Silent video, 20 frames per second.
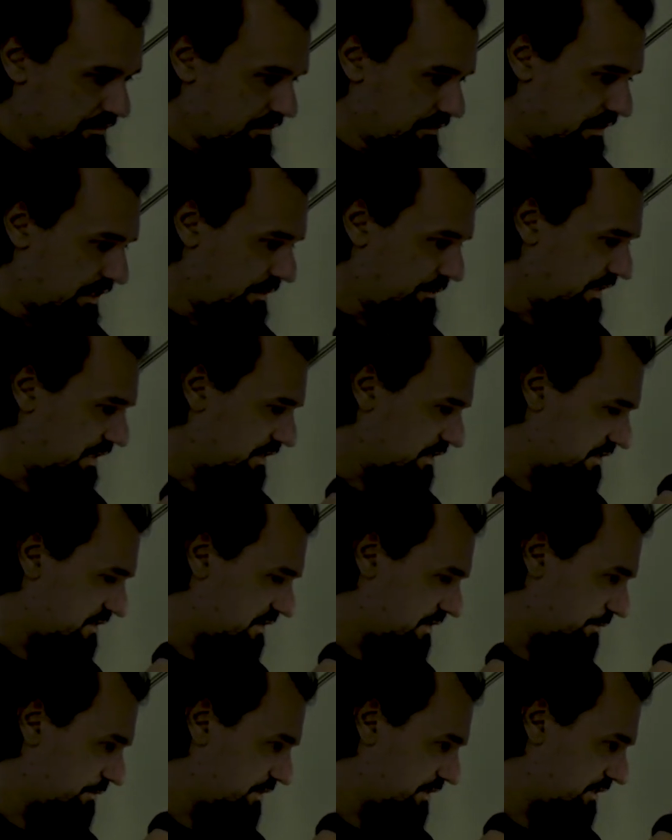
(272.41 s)
I'm not the
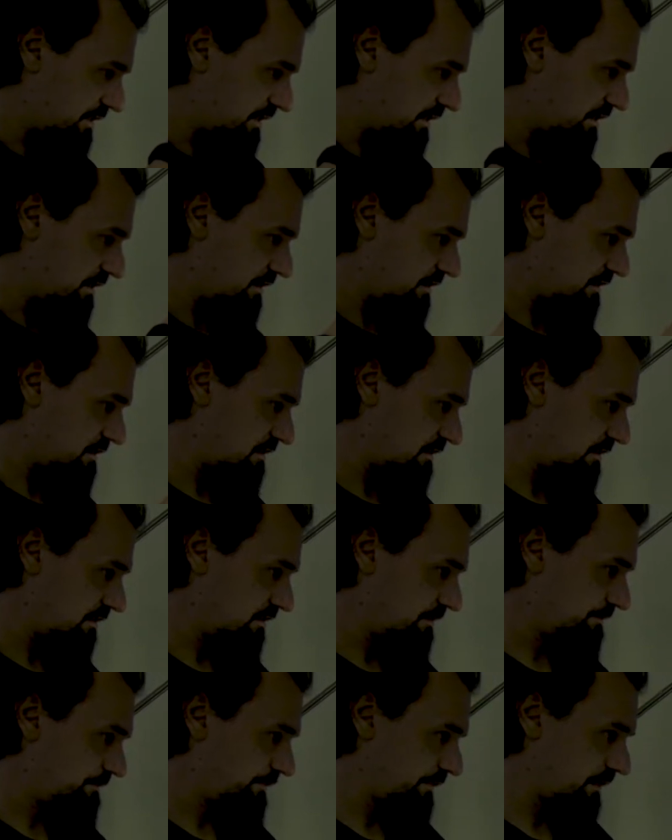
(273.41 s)
subject in this
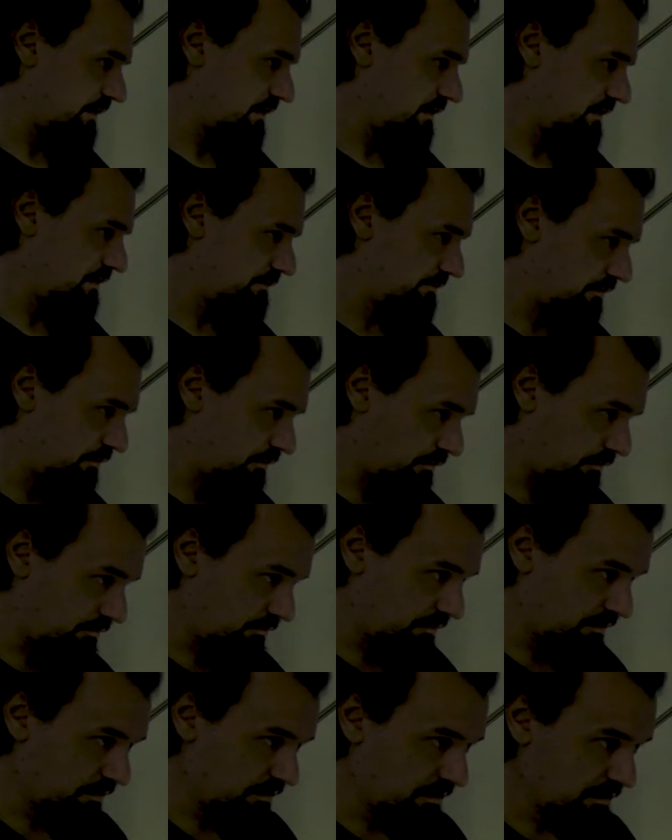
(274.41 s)
photo.
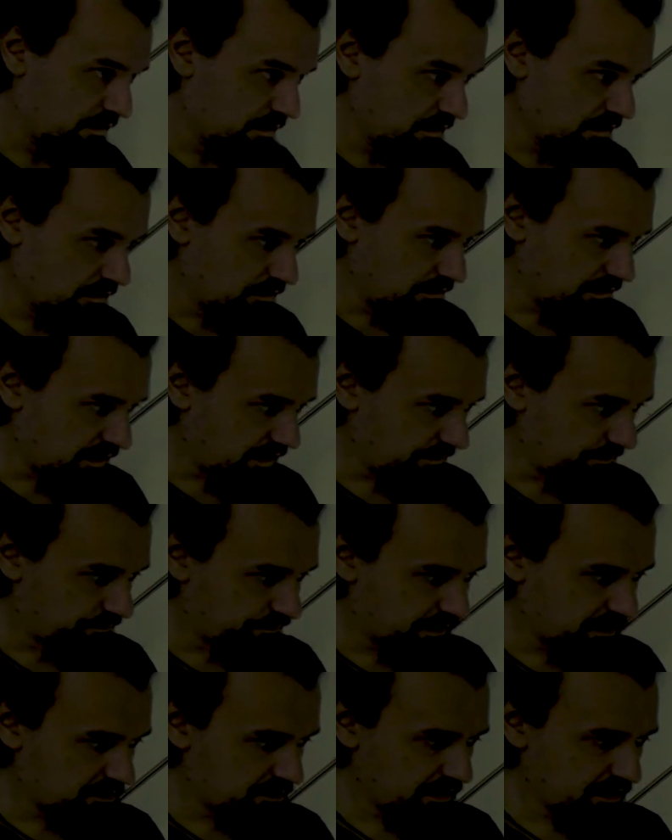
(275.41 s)
Okay,
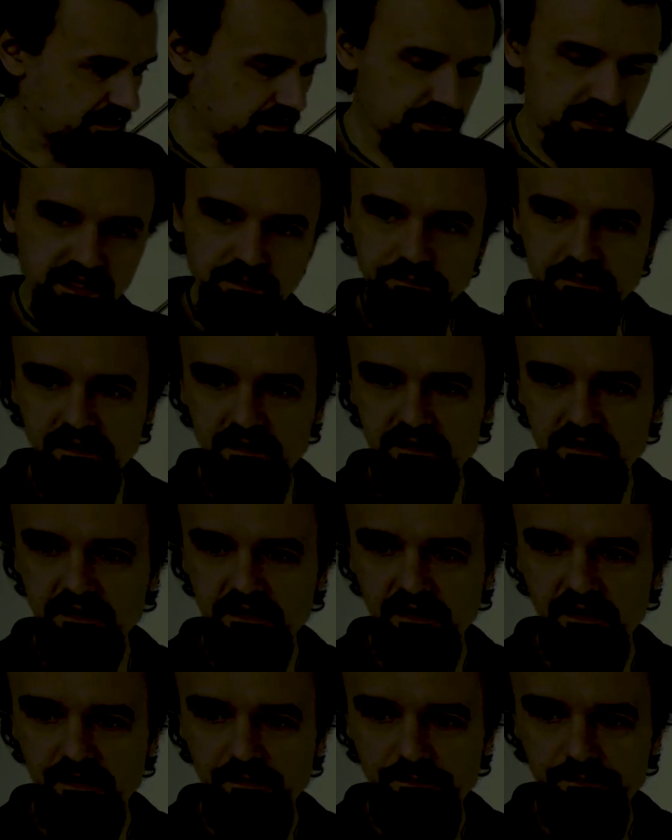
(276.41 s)
so I'm gonna keep this
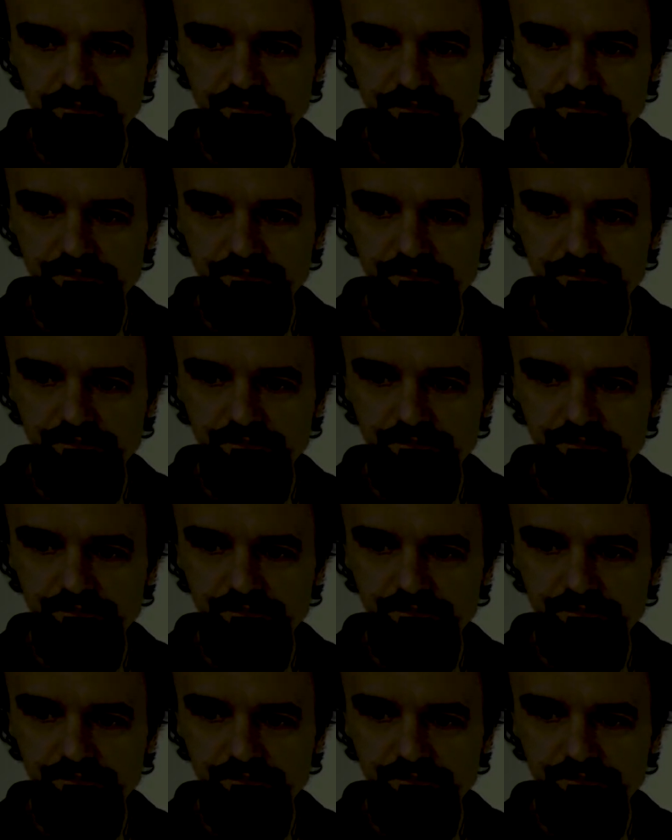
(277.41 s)
here.